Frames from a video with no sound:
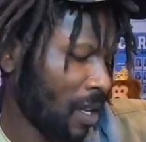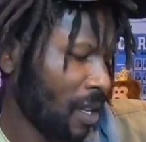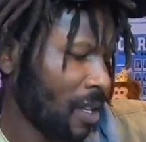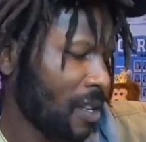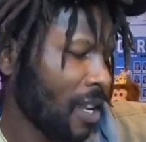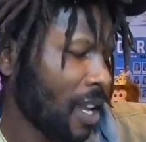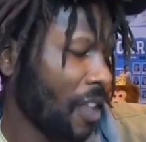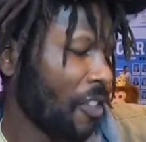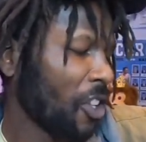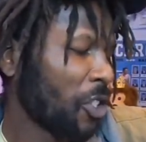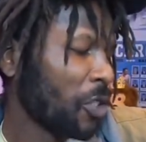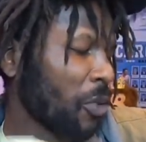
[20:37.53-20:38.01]

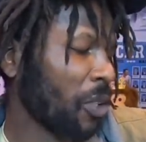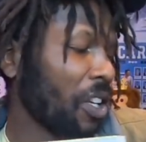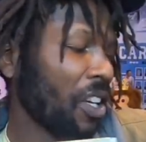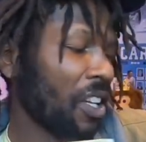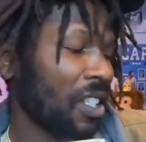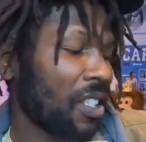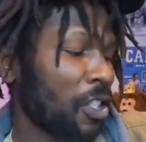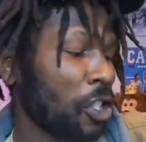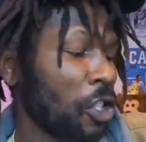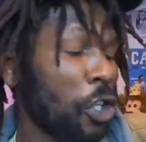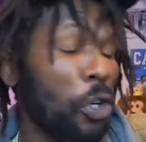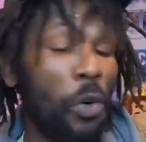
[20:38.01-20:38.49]
Yeah, this one
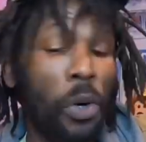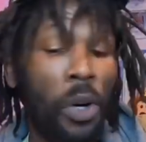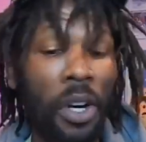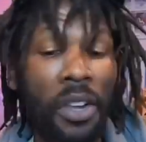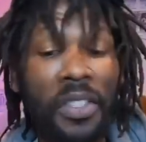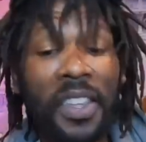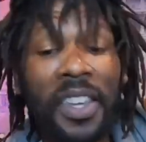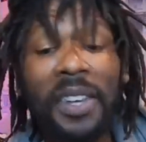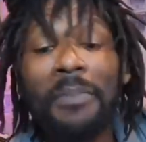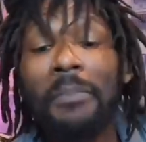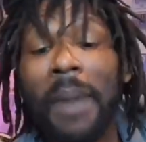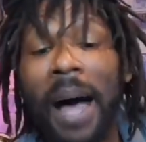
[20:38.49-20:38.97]
looks newer
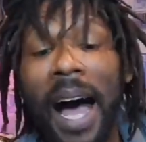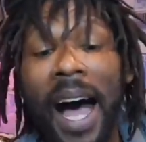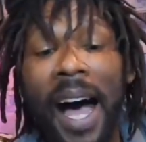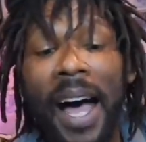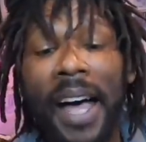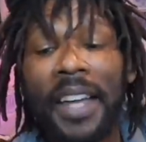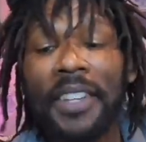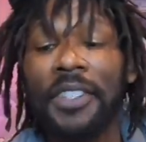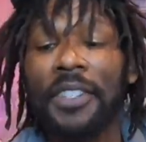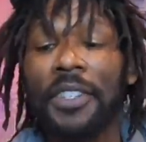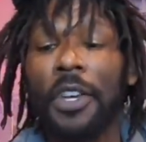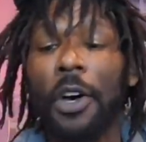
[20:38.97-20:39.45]
than
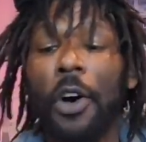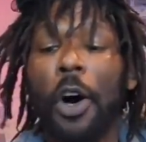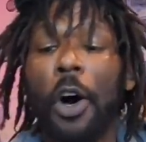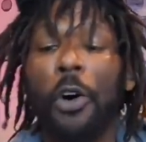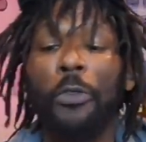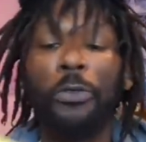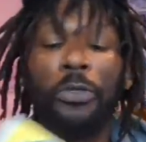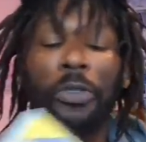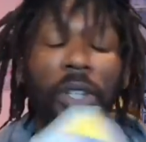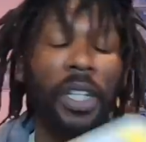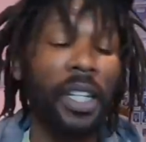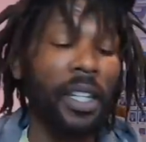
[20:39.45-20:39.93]
mine. So
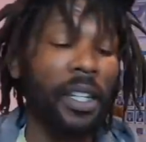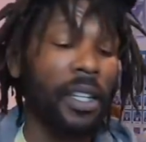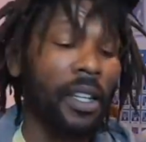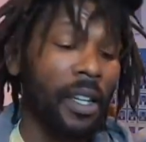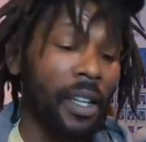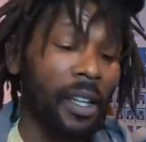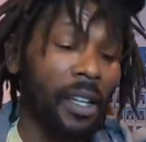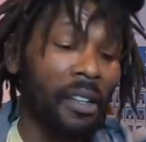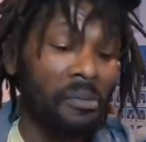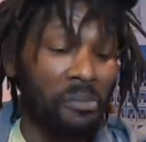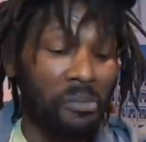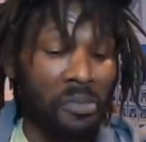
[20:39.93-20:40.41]
hopefully
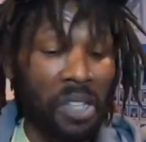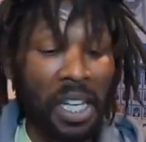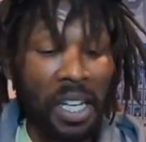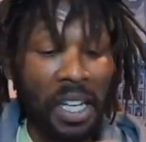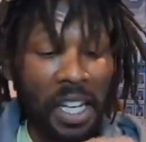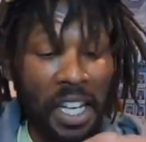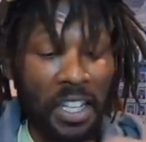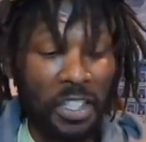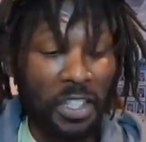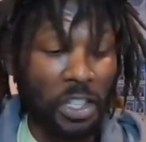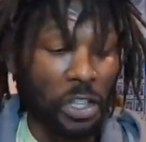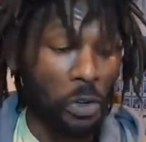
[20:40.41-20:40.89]

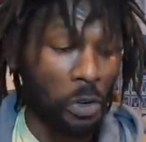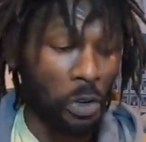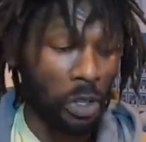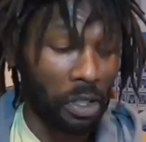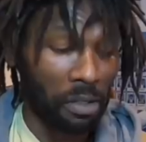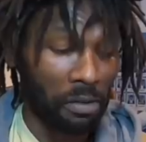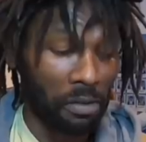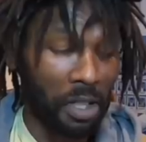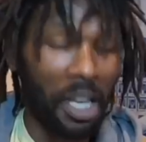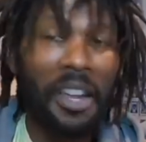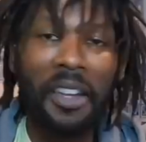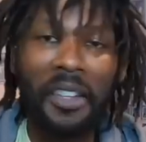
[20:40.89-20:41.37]
it is newer
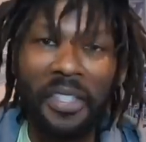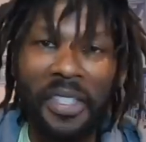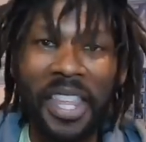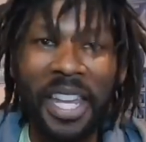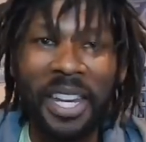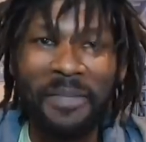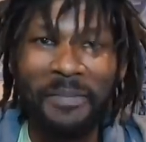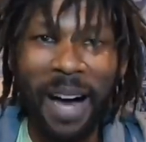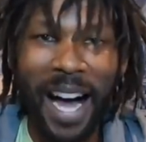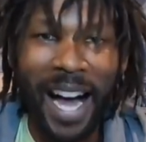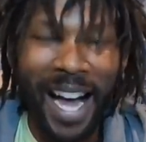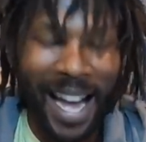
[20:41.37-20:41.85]

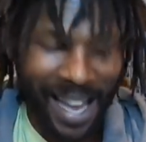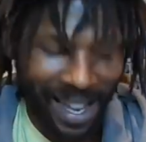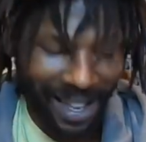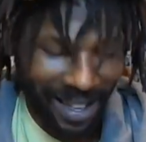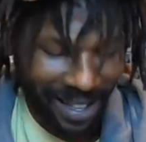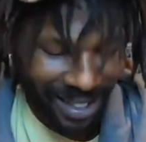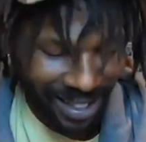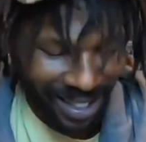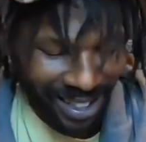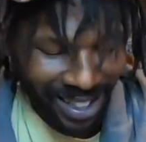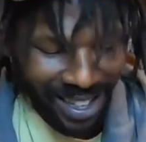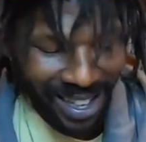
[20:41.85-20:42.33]
than
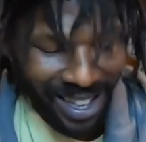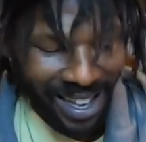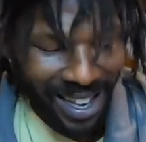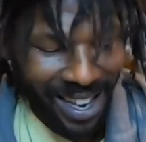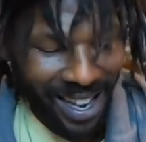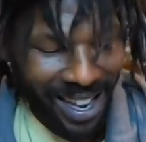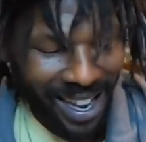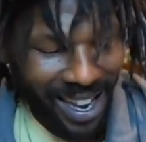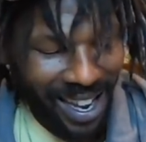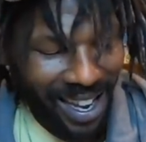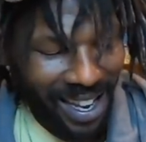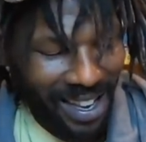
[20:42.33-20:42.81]
mine.
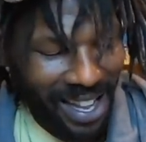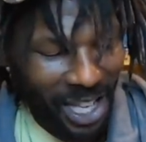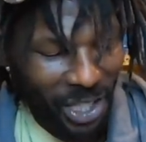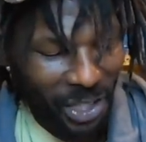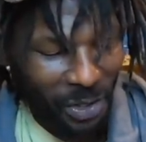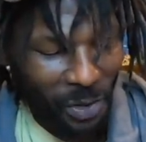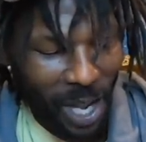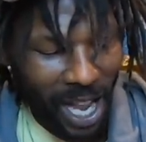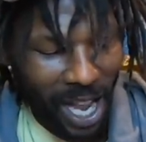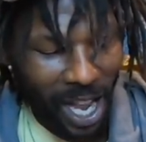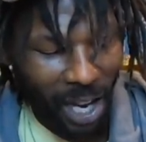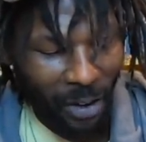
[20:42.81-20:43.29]
And
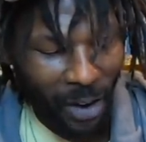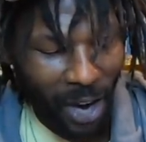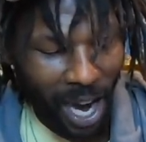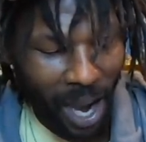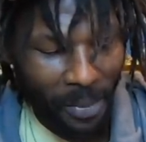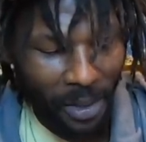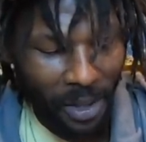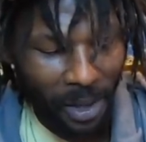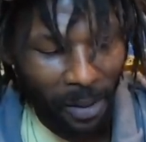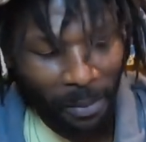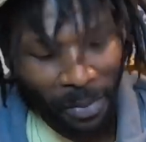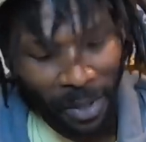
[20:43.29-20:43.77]
that's why I
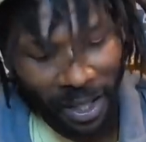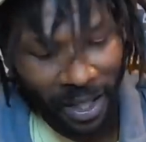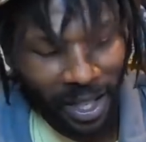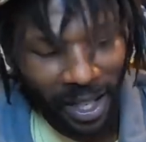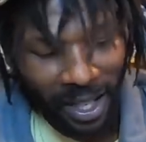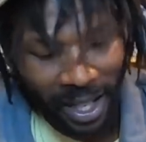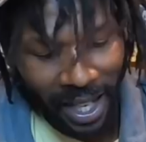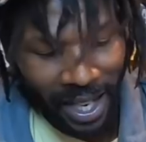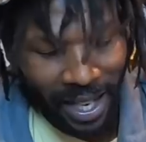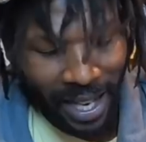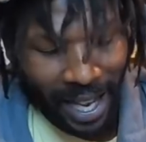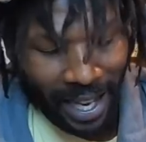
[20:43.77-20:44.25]
grabbed it. But
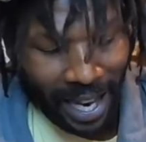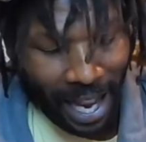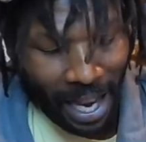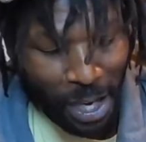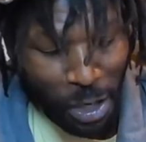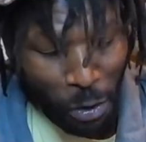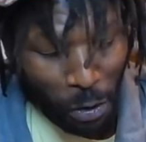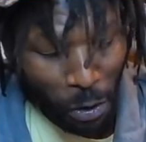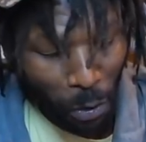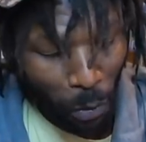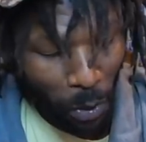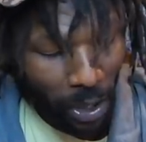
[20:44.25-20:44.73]
again, like I
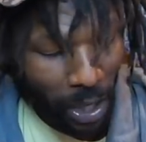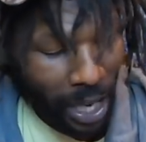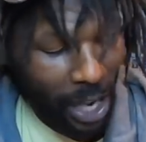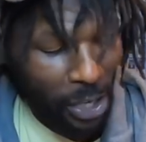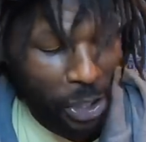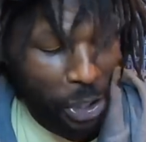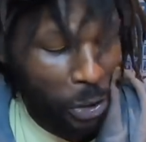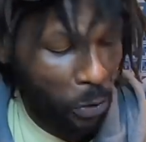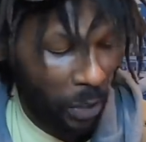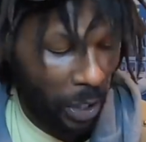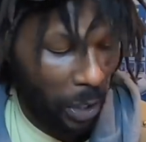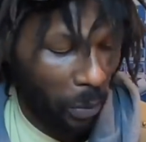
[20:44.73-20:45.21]
knew what
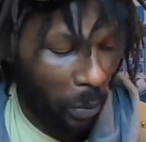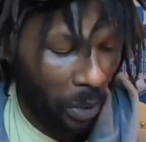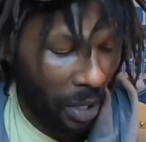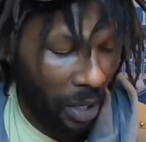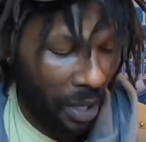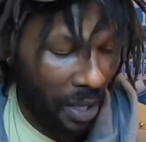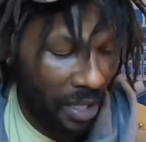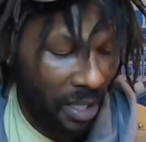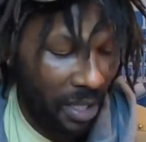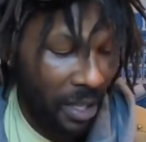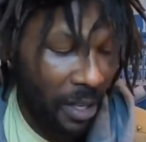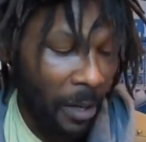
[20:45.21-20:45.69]
it
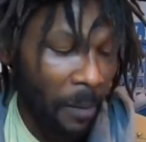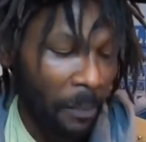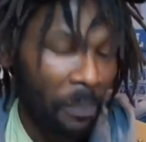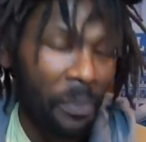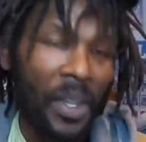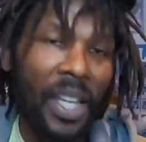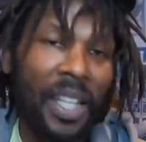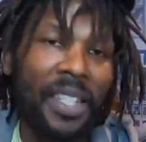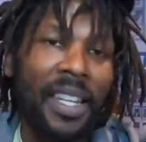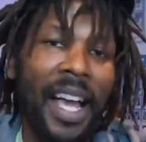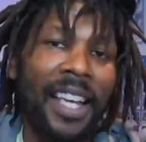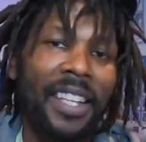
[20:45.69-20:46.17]
was.
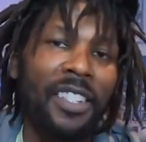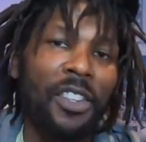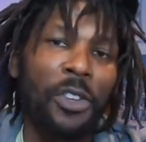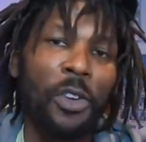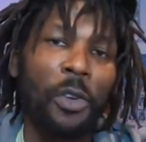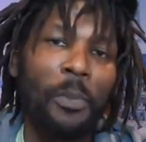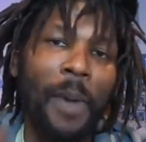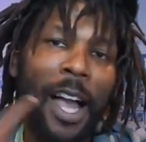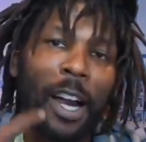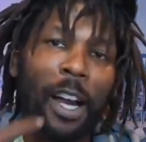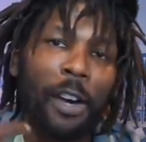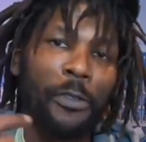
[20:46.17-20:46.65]
A nice
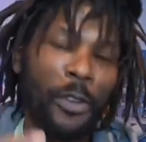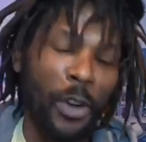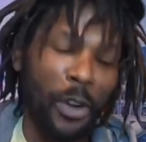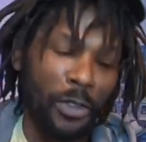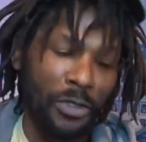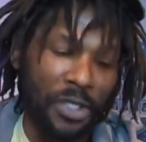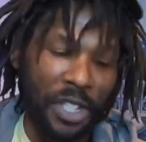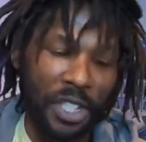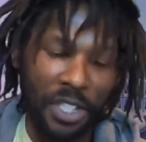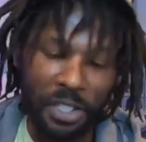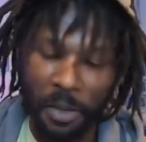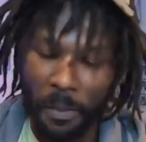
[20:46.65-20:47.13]
little microphone
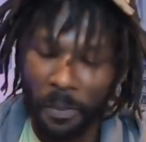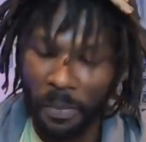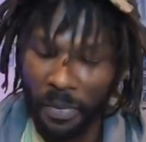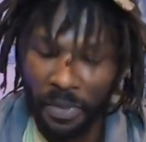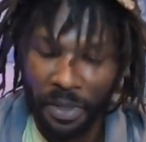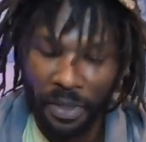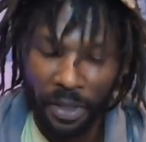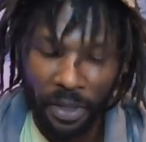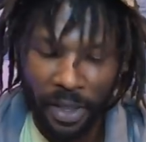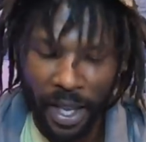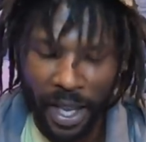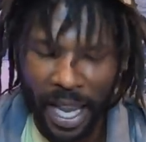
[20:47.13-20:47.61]
system
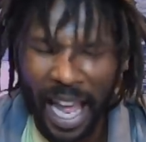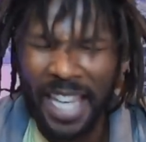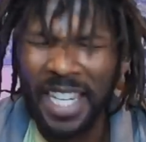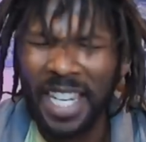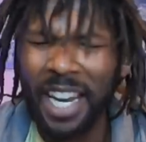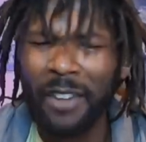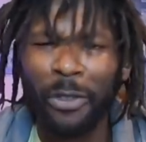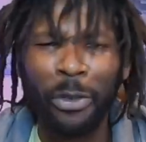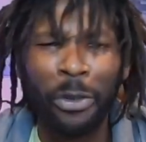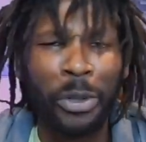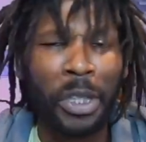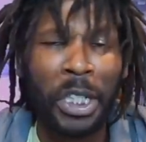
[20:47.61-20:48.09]
that I
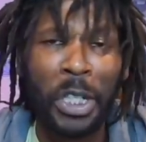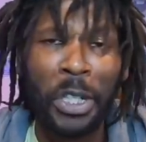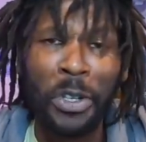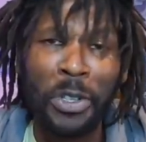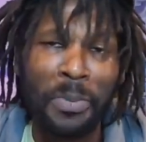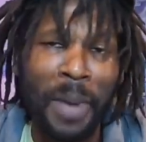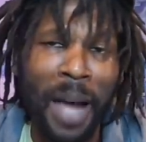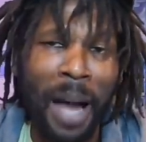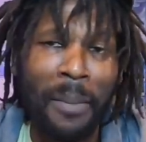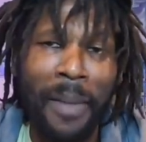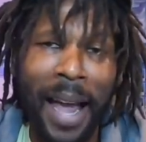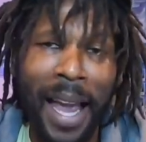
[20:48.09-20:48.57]
never really
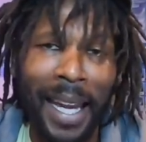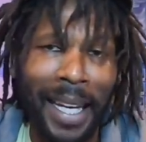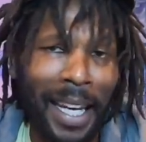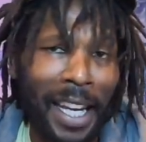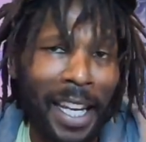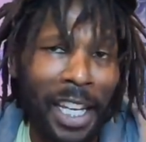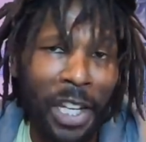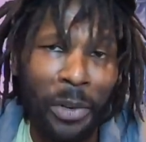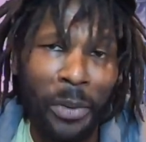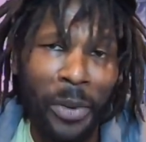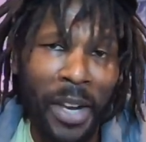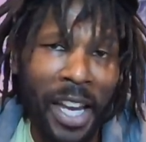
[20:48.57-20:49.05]
use my mic
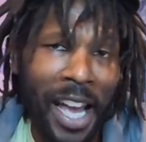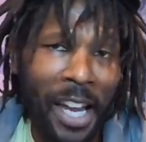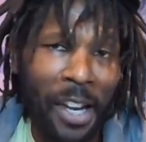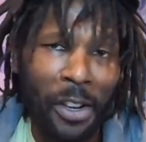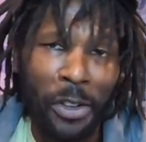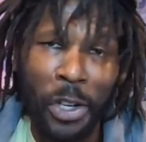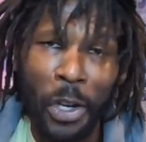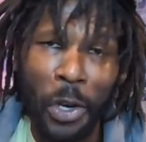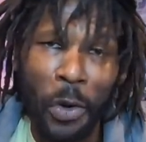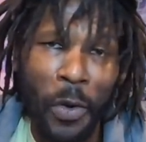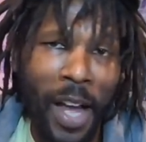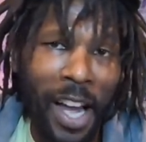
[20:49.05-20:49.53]
anyway. I
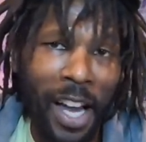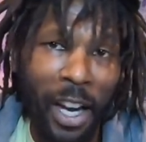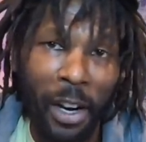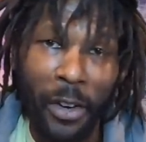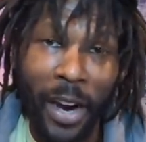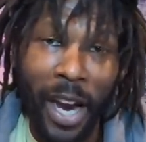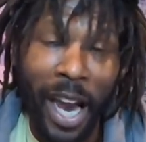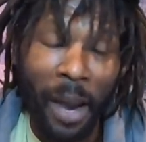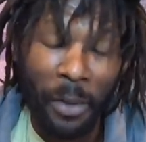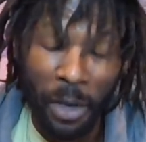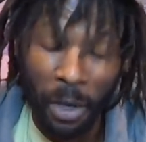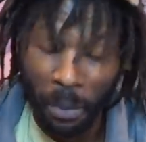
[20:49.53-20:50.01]
don't know why I
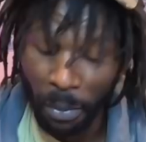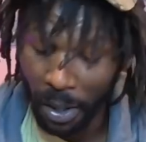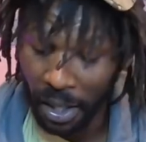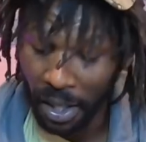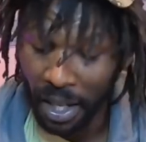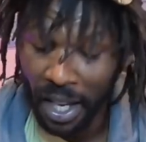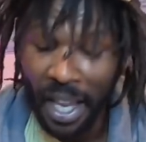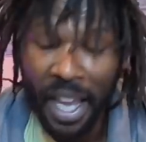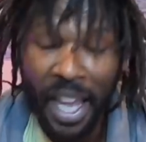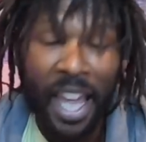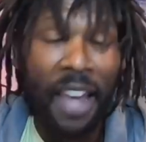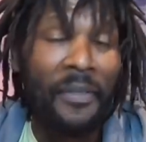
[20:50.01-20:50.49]
grabbed it. But
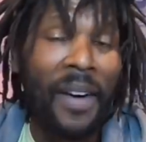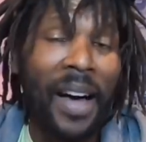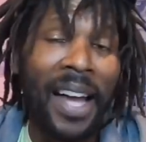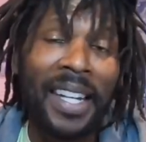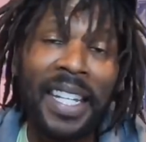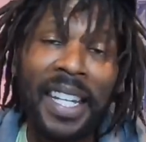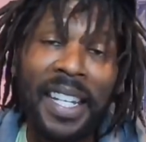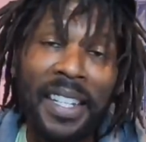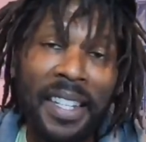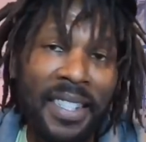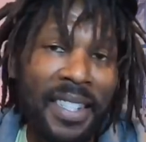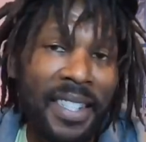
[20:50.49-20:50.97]
if I
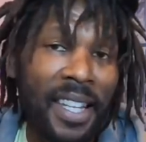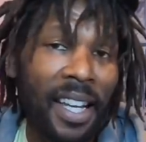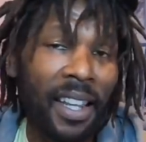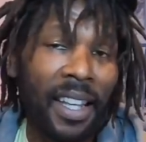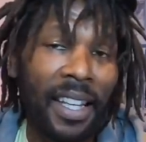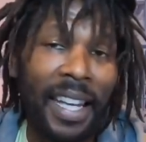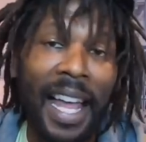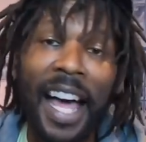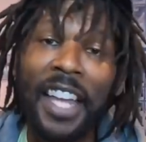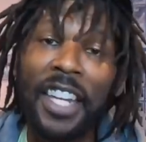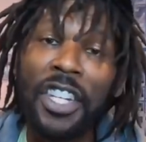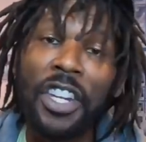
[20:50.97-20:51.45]
need to sell
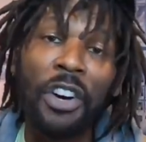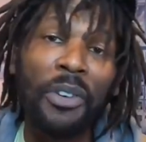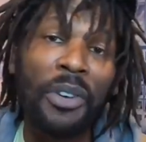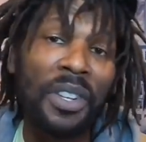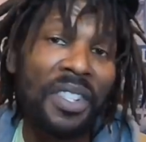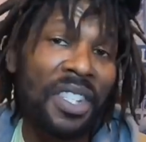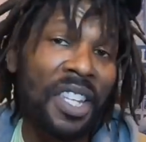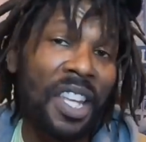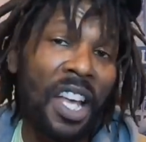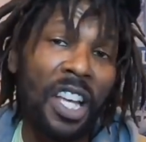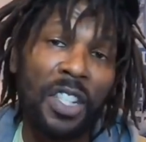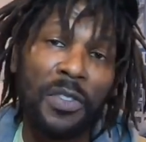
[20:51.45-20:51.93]
it, I know it
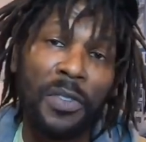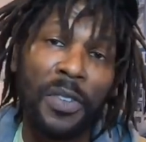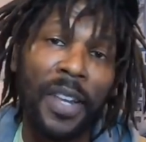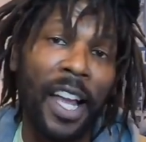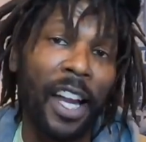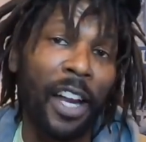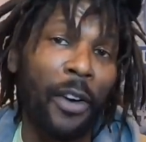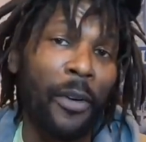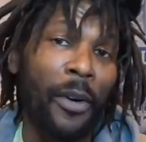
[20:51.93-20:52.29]
sells for like